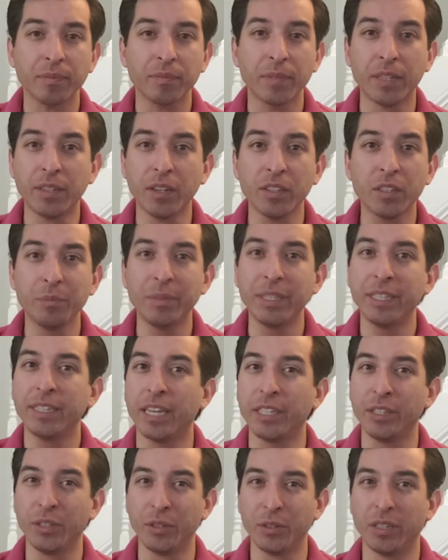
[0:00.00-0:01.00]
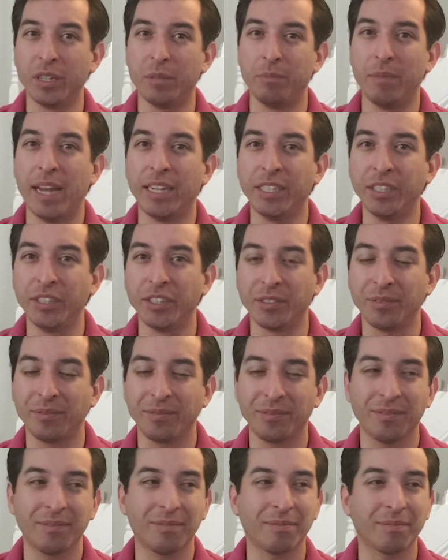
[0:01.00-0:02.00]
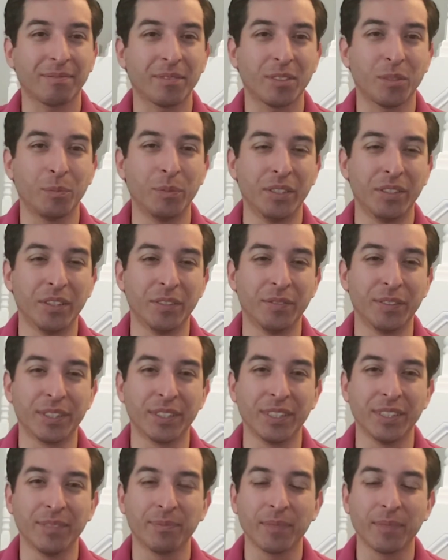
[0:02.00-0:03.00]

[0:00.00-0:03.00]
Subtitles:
It doesn't mean that you're a manager specifically.